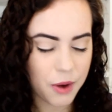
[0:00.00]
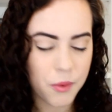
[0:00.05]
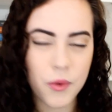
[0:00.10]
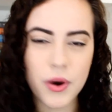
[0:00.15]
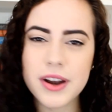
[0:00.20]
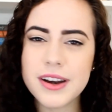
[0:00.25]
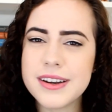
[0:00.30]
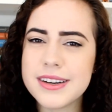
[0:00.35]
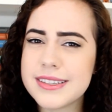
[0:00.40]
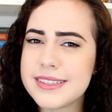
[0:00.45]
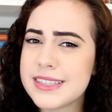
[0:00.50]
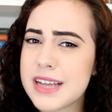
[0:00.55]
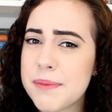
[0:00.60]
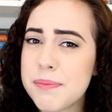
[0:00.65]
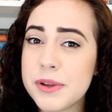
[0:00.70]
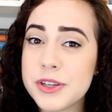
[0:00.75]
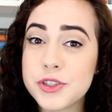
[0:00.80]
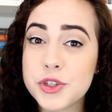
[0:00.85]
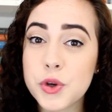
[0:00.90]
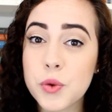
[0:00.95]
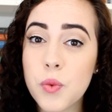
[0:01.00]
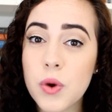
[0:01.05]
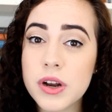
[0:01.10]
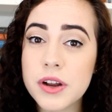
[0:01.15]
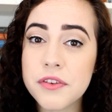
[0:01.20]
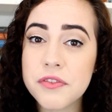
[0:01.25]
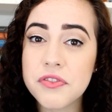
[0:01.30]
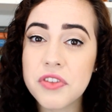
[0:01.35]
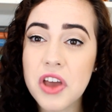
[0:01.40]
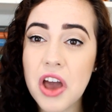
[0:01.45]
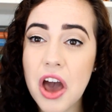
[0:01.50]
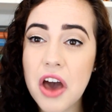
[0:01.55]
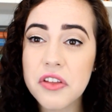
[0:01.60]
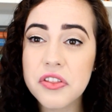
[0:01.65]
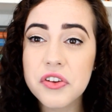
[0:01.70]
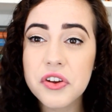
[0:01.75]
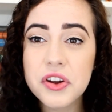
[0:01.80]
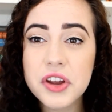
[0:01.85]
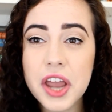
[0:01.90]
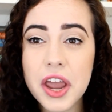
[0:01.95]
I wanted to step into one of the
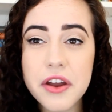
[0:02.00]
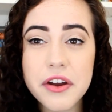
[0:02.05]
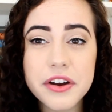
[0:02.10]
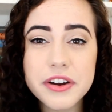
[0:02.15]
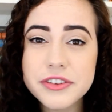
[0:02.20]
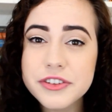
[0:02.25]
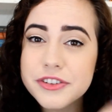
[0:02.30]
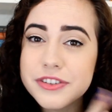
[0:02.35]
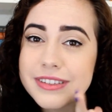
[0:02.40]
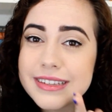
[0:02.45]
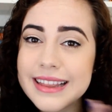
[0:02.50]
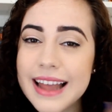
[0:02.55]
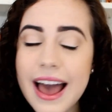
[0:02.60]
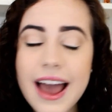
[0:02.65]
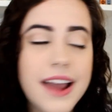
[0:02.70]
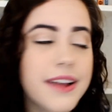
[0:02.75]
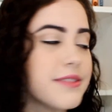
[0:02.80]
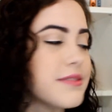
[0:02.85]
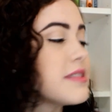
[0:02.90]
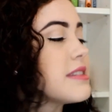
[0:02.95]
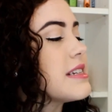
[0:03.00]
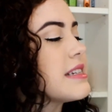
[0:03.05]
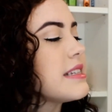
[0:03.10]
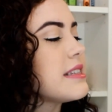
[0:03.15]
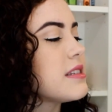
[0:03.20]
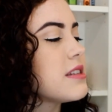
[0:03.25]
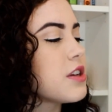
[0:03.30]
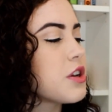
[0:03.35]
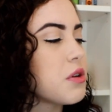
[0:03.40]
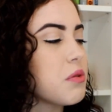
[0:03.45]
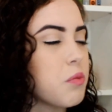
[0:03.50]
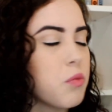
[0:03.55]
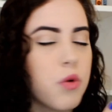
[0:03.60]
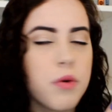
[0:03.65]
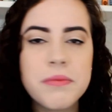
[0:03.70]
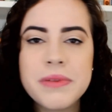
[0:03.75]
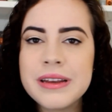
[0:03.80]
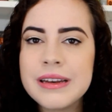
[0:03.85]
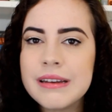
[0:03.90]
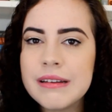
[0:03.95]
other characters' lives. This
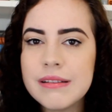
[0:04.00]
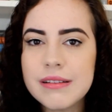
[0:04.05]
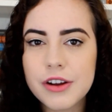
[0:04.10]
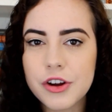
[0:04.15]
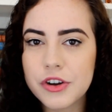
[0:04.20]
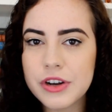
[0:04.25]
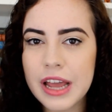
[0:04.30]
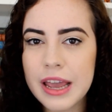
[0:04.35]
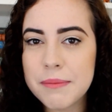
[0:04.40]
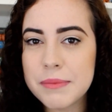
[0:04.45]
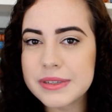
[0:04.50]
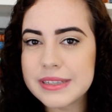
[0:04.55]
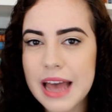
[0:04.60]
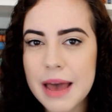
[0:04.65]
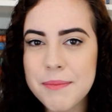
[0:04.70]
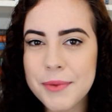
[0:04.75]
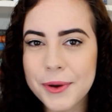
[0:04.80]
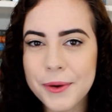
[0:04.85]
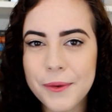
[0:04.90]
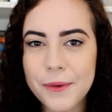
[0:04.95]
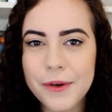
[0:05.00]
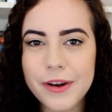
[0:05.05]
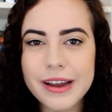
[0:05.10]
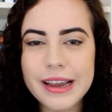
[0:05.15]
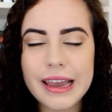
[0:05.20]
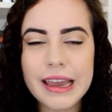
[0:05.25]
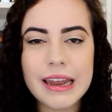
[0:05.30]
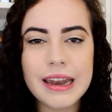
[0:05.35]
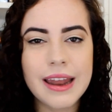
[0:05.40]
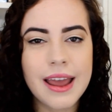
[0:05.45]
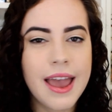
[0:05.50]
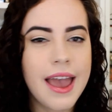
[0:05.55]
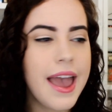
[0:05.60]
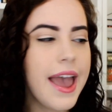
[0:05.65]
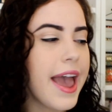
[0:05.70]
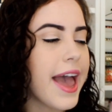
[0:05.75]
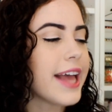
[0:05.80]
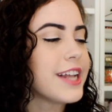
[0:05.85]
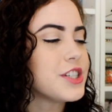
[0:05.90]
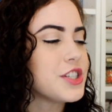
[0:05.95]
woman, her name is Emma Corrigan,
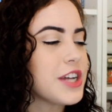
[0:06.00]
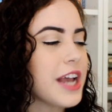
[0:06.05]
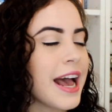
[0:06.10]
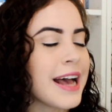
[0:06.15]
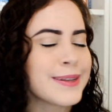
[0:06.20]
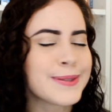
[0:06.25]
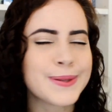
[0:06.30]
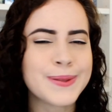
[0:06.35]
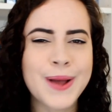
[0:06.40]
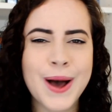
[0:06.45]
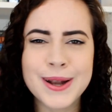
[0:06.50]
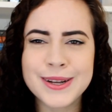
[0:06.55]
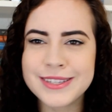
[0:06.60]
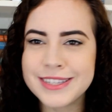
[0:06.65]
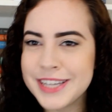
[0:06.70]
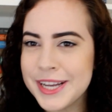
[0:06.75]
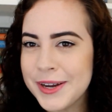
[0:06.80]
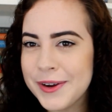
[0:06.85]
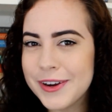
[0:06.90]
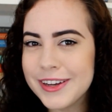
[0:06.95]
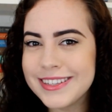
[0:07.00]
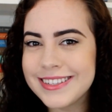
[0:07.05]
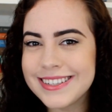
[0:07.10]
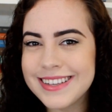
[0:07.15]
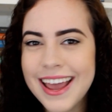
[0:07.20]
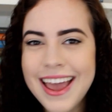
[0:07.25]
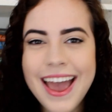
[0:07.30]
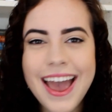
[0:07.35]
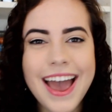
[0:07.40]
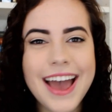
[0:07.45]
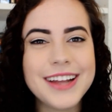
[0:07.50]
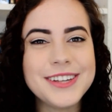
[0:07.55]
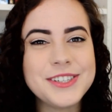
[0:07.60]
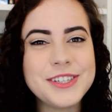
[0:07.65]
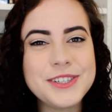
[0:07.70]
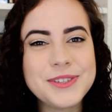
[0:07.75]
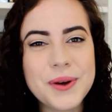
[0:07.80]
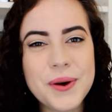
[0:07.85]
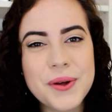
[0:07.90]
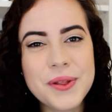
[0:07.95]
and she has a lot of secrets, and
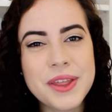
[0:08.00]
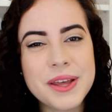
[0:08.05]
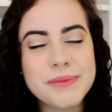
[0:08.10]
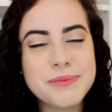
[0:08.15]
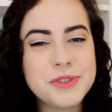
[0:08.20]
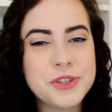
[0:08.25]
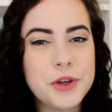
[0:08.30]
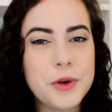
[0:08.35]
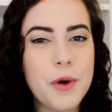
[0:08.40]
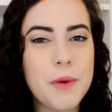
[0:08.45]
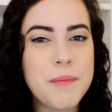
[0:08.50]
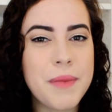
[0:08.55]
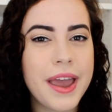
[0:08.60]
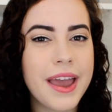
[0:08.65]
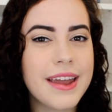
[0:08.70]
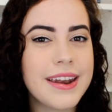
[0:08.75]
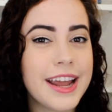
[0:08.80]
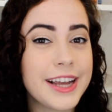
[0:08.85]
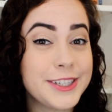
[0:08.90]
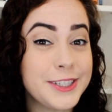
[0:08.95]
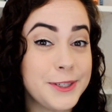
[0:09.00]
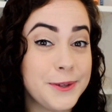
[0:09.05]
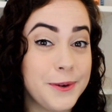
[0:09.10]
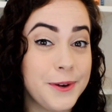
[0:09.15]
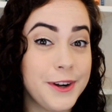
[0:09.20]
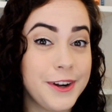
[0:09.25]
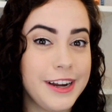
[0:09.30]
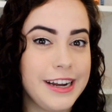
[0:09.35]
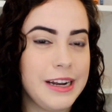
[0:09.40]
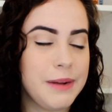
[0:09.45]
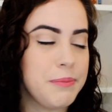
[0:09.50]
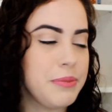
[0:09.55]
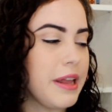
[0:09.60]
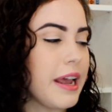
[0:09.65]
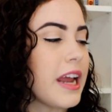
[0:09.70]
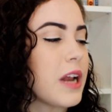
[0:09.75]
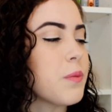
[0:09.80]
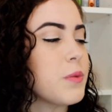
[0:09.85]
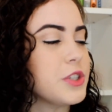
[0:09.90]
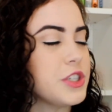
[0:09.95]
she told them to a man next to her in a
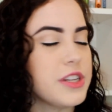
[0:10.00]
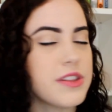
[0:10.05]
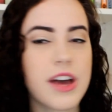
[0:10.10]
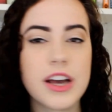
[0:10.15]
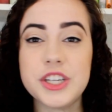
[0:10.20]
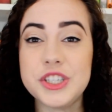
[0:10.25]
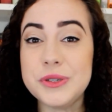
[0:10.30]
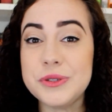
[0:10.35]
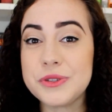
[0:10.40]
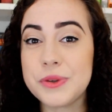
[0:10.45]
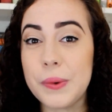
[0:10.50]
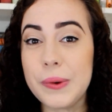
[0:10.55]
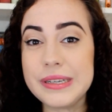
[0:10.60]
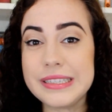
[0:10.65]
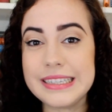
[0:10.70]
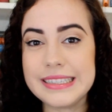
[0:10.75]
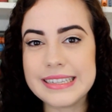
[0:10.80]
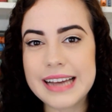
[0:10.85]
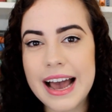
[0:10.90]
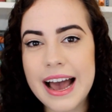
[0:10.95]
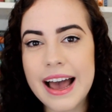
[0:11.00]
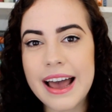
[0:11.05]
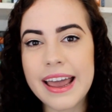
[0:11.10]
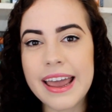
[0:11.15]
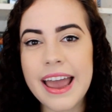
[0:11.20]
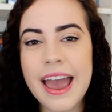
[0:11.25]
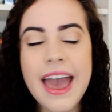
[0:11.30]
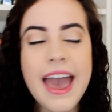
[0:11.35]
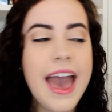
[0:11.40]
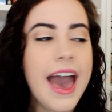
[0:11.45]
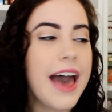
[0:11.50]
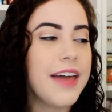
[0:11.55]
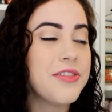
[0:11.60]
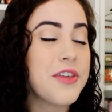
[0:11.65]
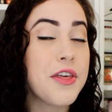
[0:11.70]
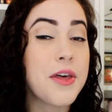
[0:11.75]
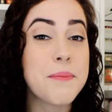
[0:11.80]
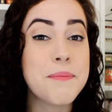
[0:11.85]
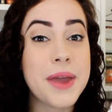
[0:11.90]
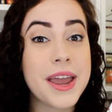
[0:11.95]
plane when she thought she was going to die, and
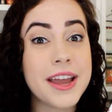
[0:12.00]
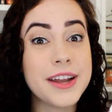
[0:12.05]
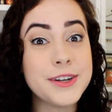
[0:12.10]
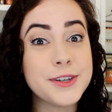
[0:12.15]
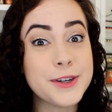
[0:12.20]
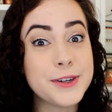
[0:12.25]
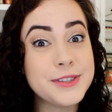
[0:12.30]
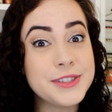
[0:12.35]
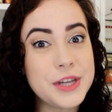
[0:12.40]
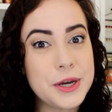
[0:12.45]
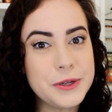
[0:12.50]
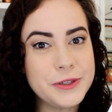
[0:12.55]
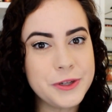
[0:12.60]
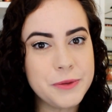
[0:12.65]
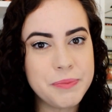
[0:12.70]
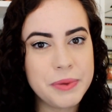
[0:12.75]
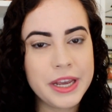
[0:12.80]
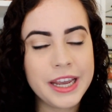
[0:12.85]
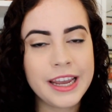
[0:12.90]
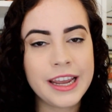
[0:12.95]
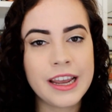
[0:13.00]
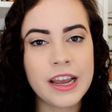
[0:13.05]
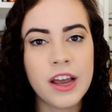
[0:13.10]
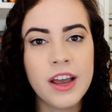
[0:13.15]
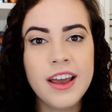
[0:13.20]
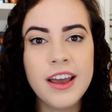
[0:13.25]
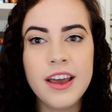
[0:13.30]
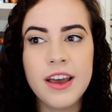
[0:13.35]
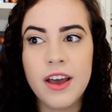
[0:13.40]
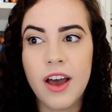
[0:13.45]
then that man turns out to be